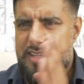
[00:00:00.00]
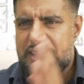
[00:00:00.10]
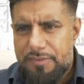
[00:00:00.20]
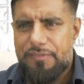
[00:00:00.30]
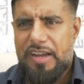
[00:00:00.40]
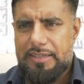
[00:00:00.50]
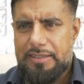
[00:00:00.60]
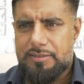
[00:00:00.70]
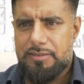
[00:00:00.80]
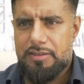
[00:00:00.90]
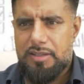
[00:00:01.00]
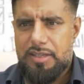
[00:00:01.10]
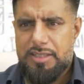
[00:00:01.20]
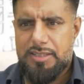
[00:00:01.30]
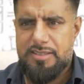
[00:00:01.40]
invalid.
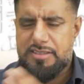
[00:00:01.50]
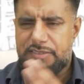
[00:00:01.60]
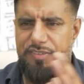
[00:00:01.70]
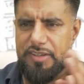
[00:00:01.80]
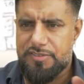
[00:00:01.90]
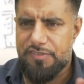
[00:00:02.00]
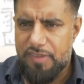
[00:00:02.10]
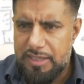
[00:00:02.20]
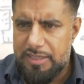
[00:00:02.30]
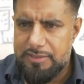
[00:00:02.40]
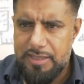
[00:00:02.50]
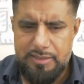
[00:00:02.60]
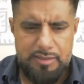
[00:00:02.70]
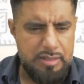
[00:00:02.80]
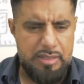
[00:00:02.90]
He says if it is valid,
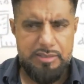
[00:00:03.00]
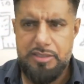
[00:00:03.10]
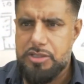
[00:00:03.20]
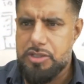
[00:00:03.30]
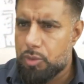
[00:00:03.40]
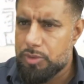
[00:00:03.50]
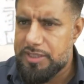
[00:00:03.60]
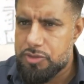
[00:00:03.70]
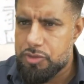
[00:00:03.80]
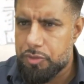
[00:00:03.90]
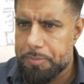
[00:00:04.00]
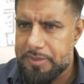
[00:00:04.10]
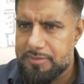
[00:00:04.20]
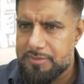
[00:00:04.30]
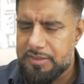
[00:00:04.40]
then there's no need to
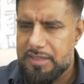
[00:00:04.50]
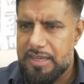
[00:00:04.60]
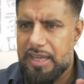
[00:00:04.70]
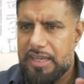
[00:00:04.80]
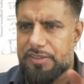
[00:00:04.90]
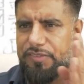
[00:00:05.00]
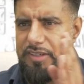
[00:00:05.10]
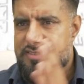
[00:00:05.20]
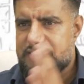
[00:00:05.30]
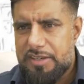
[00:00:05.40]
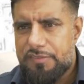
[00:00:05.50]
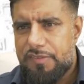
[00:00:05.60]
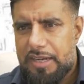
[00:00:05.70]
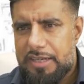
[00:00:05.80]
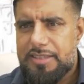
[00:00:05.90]
repeat it. And if it is
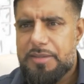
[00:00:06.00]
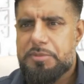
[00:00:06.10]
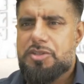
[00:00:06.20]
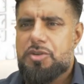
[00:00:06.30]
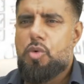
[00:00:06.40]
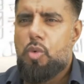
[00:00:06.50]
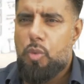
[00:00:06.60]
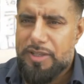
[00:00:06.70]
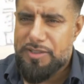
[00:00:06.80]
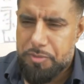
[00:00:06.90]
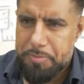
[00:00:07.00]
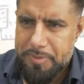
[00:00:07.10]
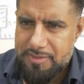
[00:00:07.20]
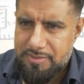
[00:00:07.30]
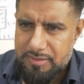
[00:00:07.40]
invalid, they must always
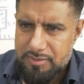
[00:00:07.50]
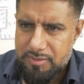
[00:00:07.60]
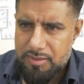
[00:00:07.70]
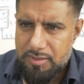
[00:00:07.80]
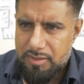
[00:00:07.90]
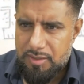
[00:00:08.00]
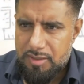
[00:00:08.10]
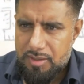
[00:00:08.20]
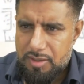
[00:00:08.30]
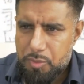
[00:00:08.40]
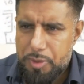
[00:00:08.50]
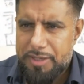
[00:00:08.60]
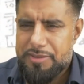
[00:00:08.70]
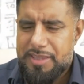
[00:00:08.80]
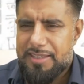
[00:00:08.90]
repeat it. Where
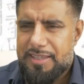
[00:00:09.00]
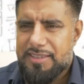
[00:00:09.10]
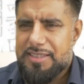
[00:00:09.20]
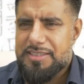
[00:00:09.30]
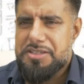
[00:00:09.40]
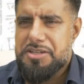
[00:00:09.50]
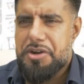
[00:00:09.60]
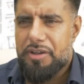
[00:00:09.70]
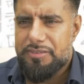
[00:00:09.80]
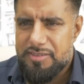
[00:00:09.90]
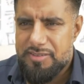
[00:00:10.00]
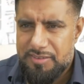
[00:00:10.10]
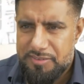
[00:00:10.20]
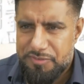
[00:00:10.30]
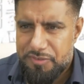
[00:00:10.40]
did they get this
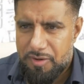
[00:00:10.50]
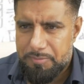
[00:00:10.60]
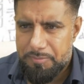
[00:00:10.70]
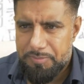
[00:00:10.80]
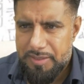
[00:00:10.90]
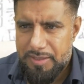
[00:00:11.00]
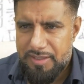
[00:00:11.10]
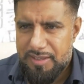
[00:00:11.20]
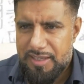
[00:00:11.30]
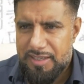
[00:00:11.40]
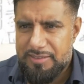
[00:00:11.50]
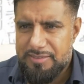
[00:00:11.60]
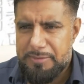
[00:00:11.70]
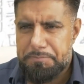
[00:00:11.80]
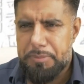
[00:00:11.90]
nonsense from? And he
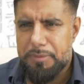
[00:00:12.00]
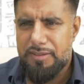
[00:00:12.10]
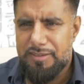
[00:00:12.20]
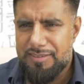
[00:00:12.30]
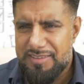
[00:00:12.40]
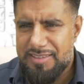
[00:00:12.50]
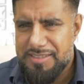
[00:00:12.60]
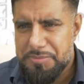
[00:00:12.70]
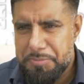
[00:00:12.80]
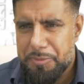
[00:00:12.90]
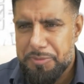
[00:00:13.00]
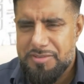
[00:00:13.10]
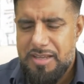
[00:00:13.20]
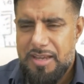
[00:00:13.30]
said, burn these books.